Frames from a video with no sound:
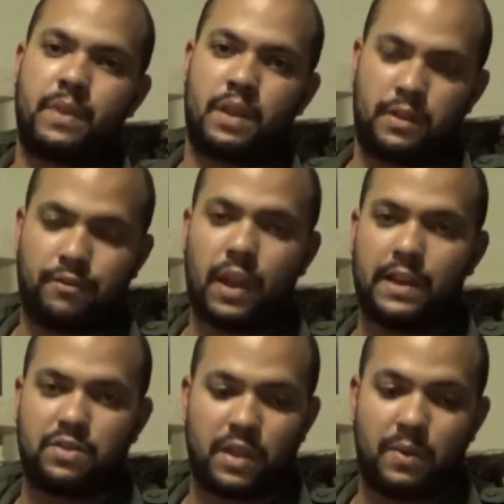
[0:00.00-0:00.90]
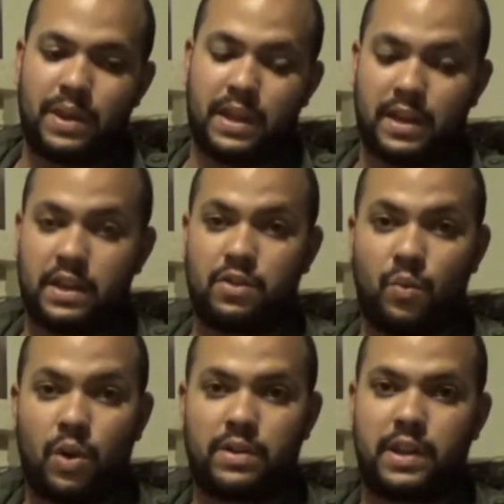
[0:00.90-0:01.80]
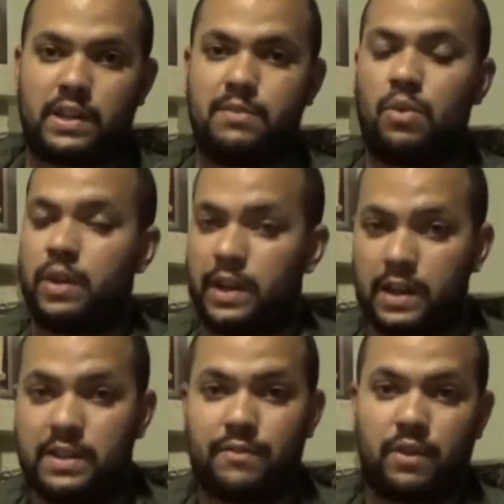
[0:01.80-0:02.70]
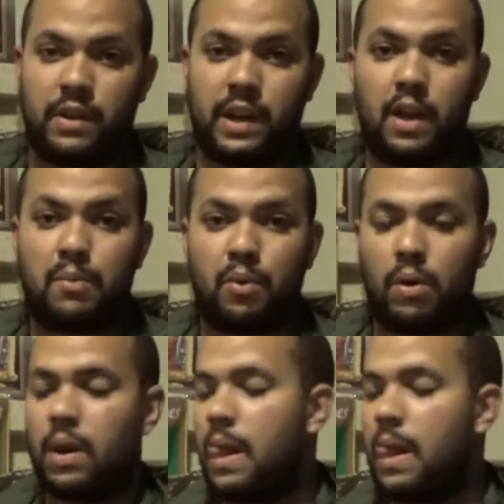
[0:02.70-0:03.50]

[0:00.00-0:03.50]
the flight so that way they could get to work the next morning in a different airport.